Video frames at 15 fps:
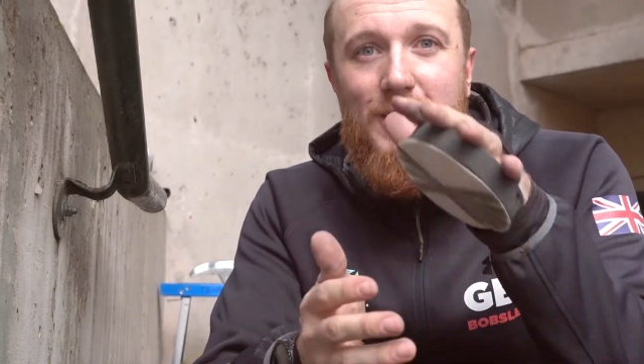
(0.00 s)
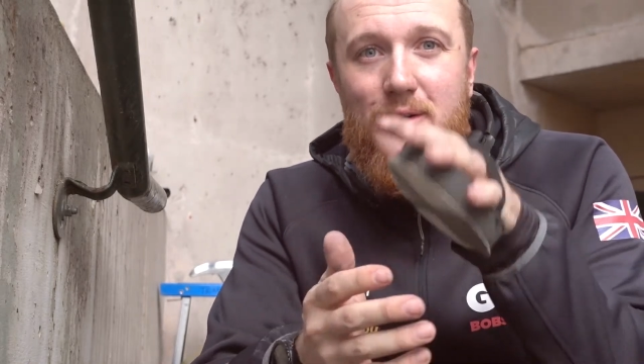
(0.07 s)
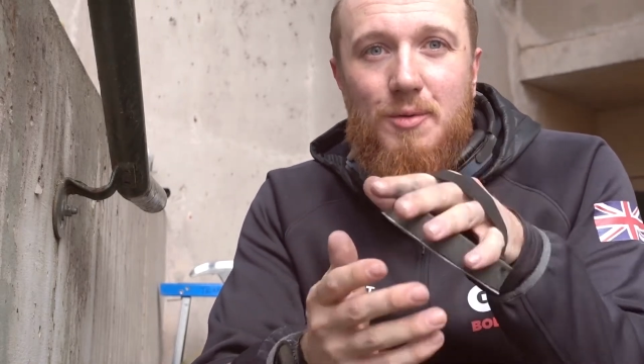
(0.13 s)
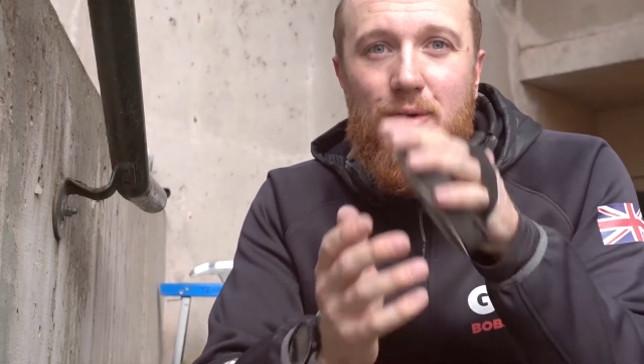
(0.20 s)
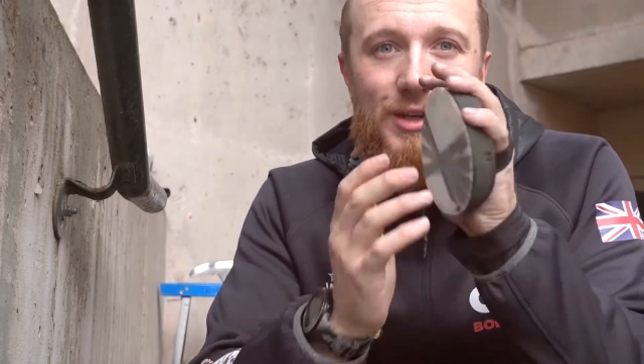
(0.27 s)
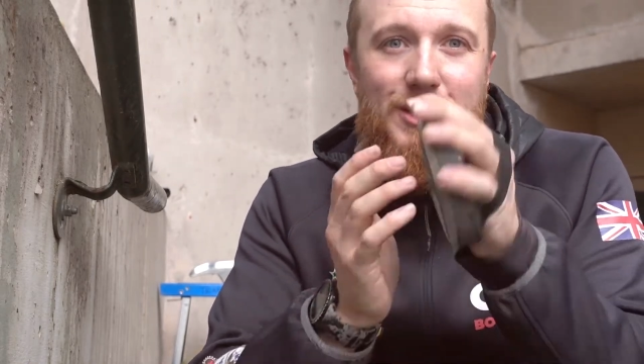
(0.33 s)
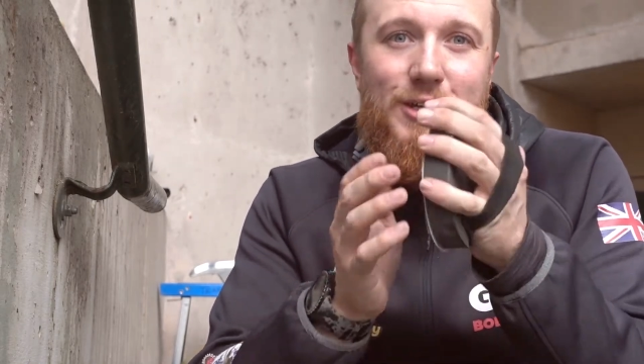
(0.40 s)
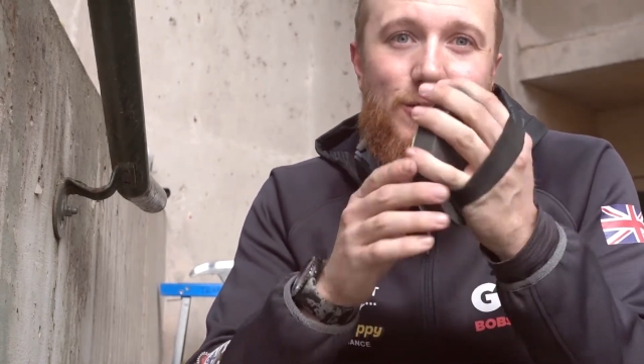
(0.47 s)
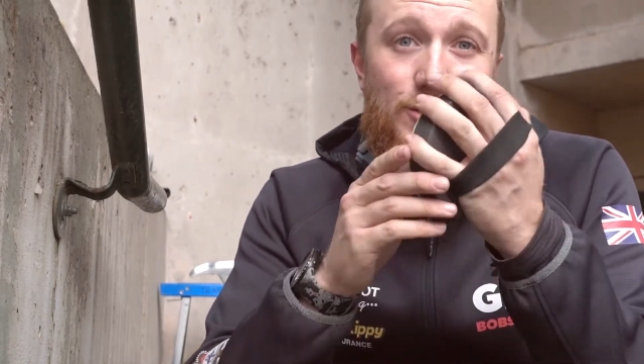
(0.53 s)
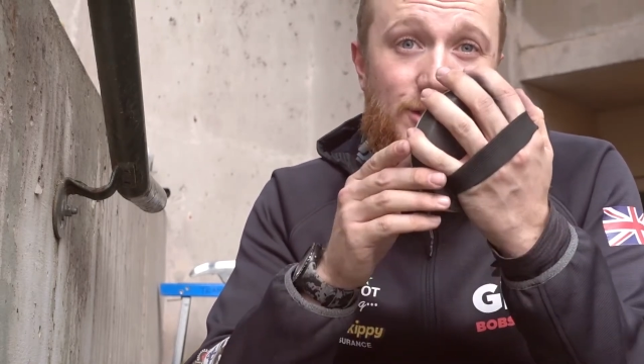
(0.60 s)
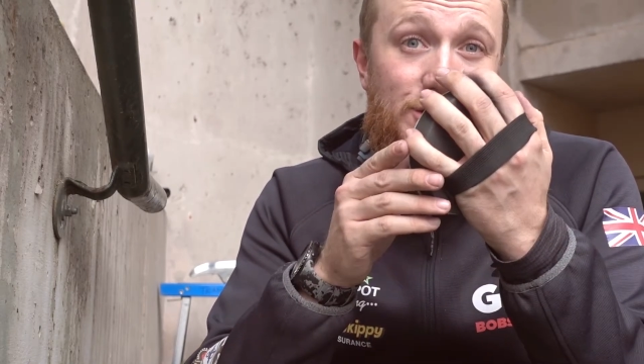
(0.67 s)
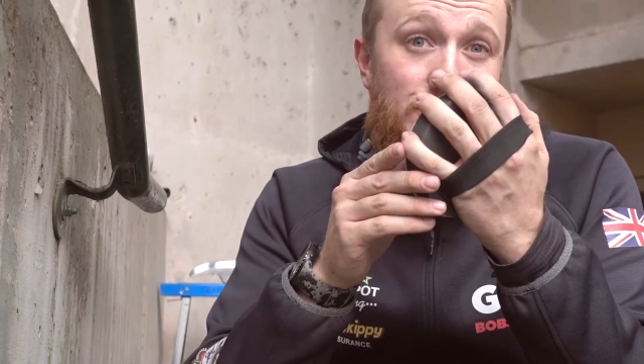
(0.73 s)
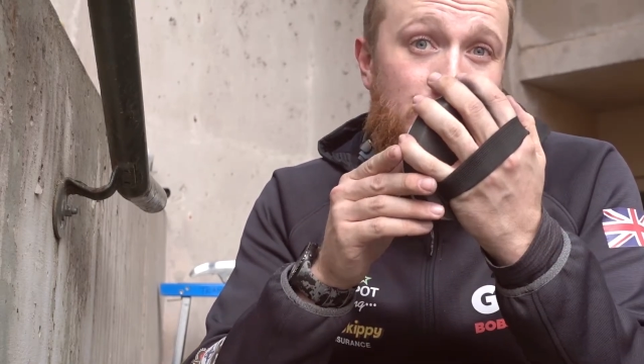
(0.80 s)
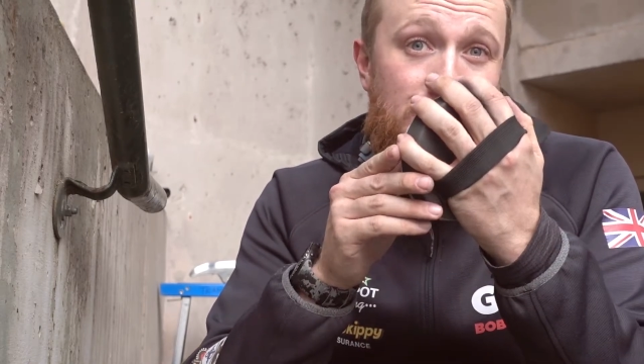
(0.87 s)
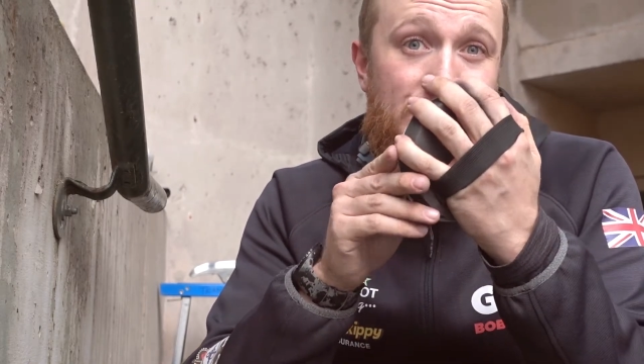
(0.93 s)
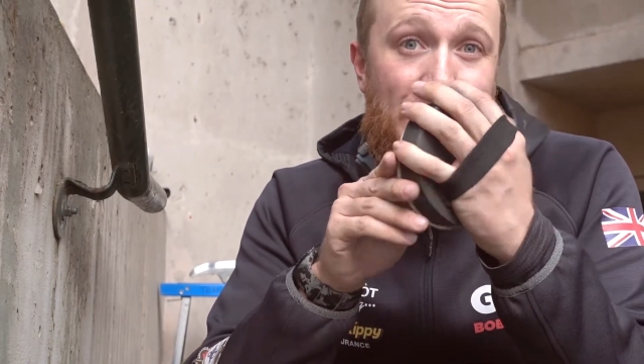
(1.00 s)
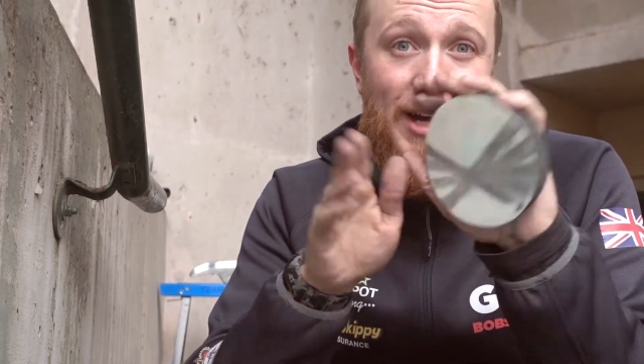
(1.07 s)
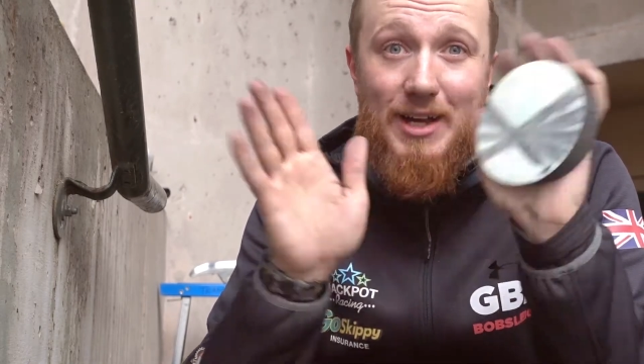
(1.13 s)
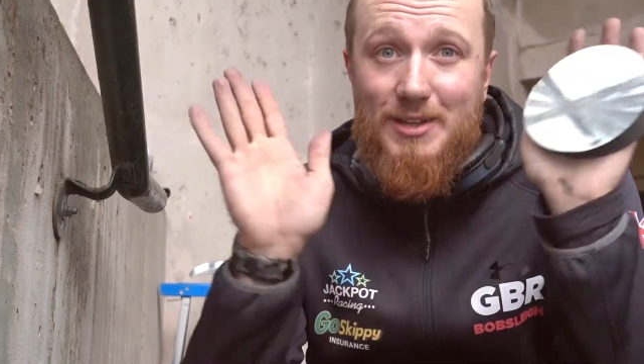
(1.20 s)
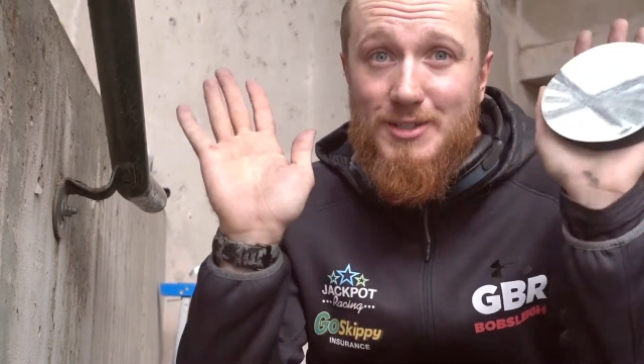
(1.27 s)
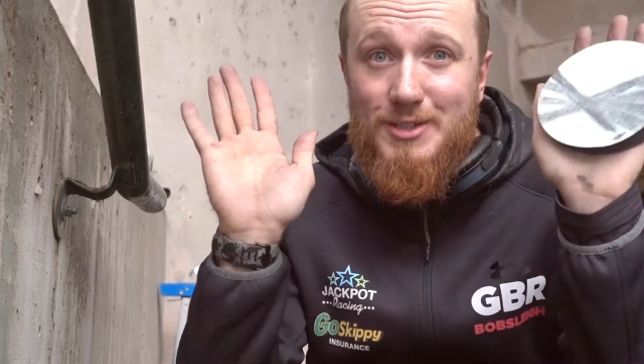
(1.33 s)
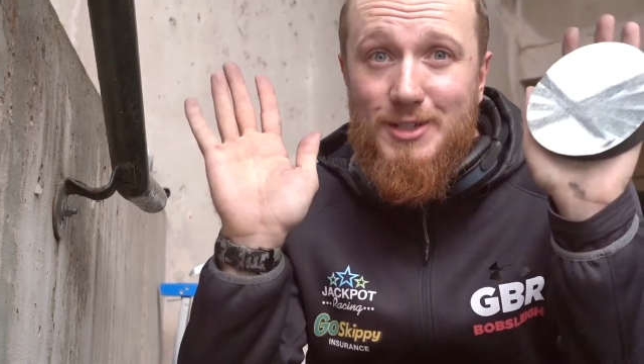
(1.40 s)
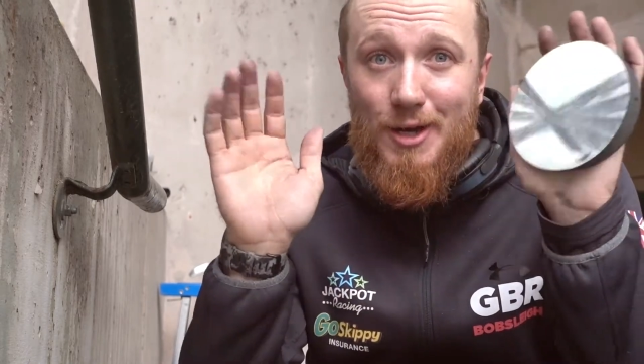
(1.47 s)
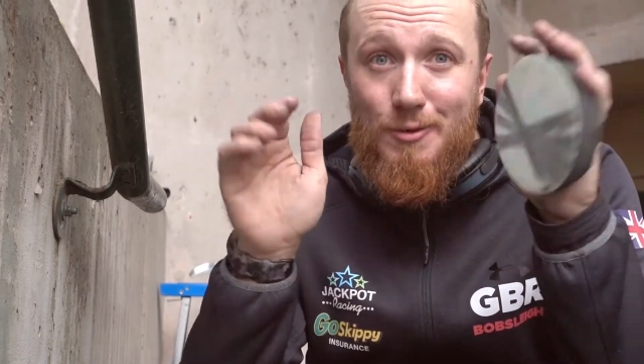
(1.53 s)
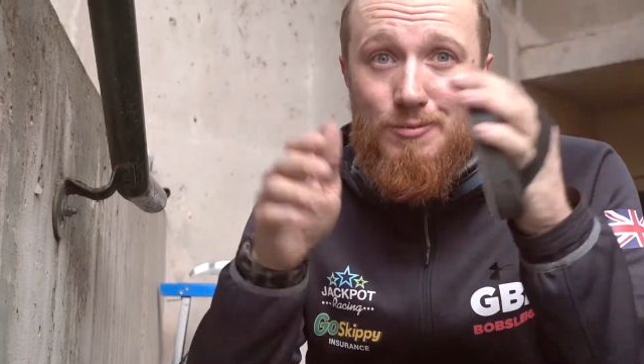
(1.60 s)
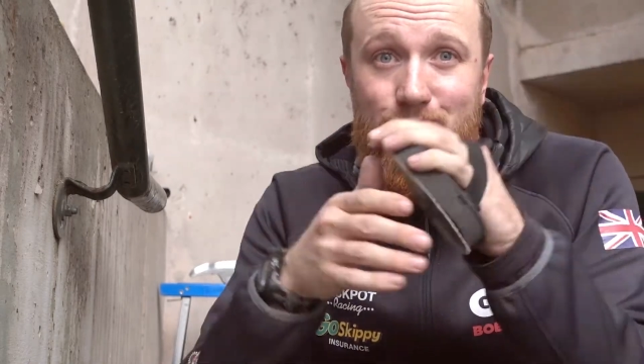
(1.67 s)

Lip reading: when you're using just your hands, so